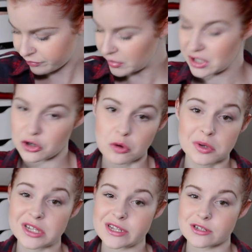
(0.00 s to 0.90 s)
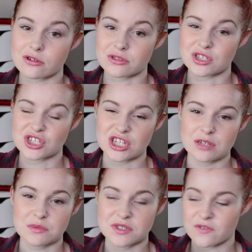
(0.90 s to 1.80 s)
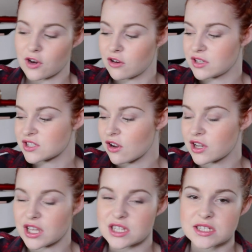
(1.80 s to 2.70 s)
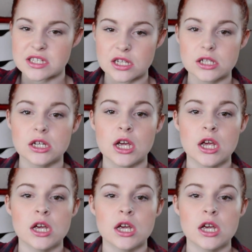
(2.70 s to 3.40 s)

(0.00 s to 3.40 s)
being a couple of years old, the sheep's fur inside is still